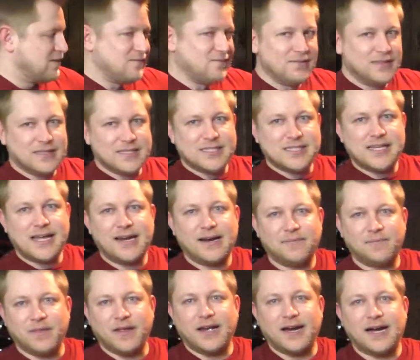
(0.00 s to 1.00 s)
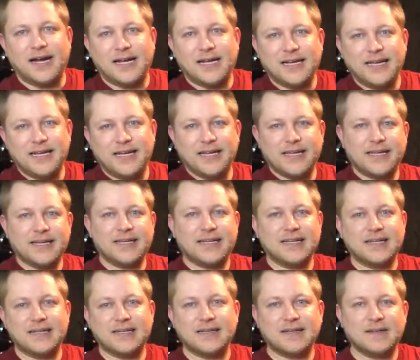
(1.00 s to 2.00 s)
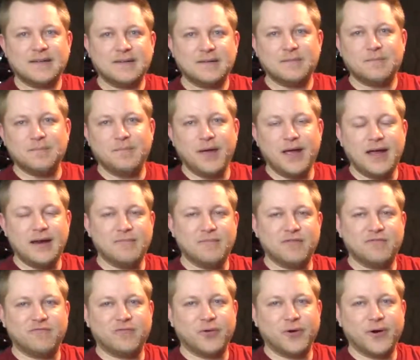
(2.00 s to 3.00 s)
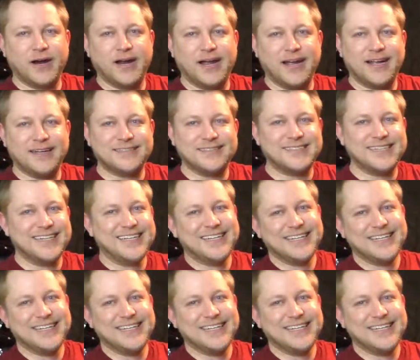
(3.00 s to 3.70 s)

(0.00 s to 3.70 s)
with the setup that I made beforehand,